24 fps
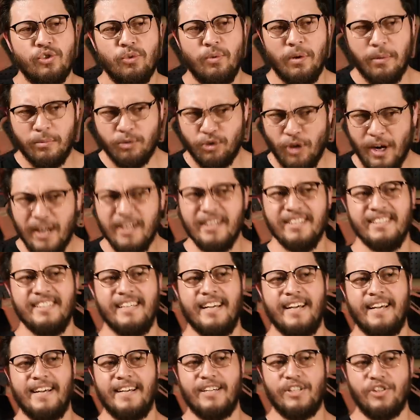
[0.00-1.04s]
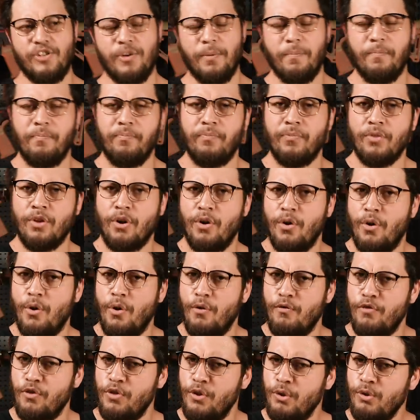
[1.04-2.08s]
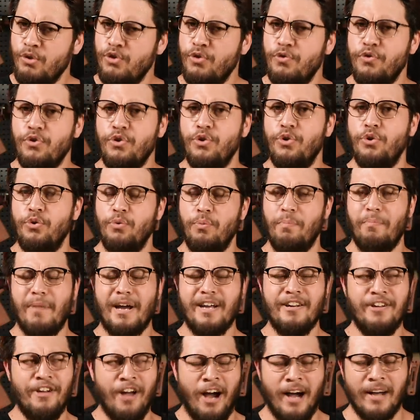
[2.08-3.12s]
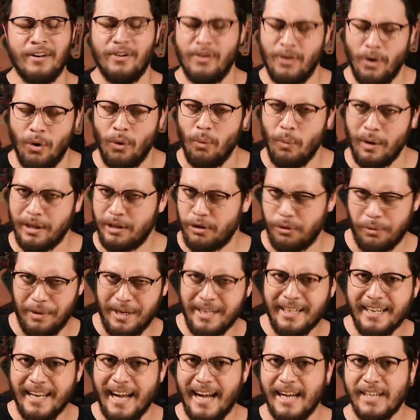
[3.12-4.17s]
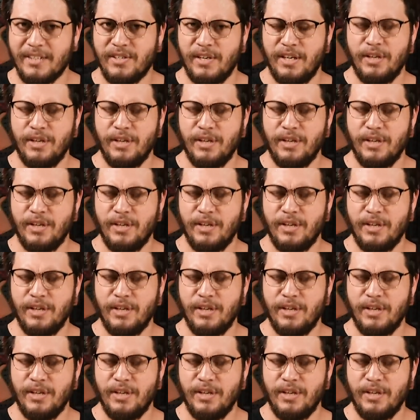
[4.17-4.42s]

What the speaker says: So what I'm trying to say is, for those of you who may not know what green gas